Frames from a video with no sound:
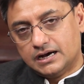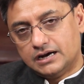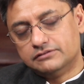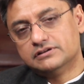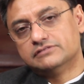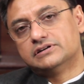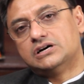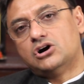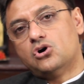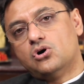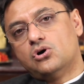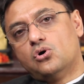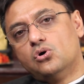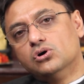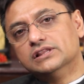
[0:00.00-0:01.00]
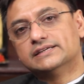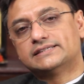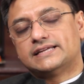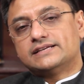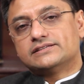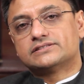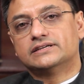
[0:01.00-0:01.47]
However, all the
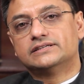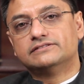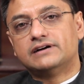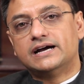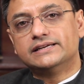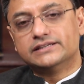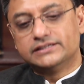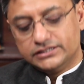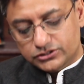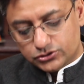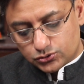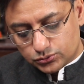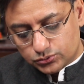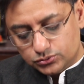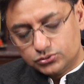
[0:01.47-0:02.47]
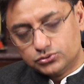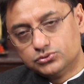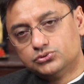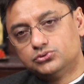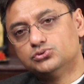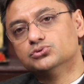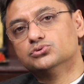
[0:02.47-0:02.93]
texts are divided into
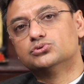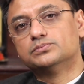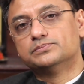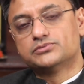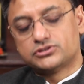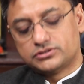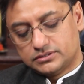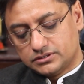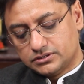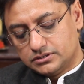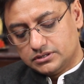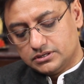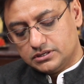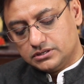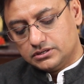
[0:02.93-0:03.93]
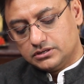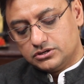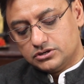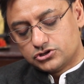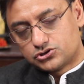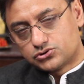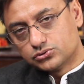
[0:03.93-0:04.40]
two groups,
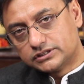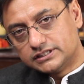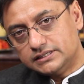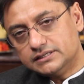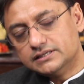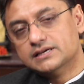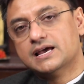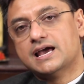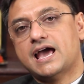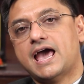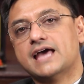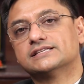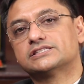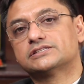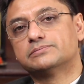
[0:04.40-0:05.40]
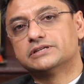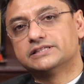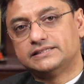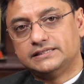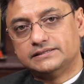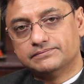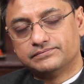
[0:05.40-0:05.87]
Shruti and
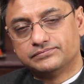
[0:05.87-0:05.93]
Smriti.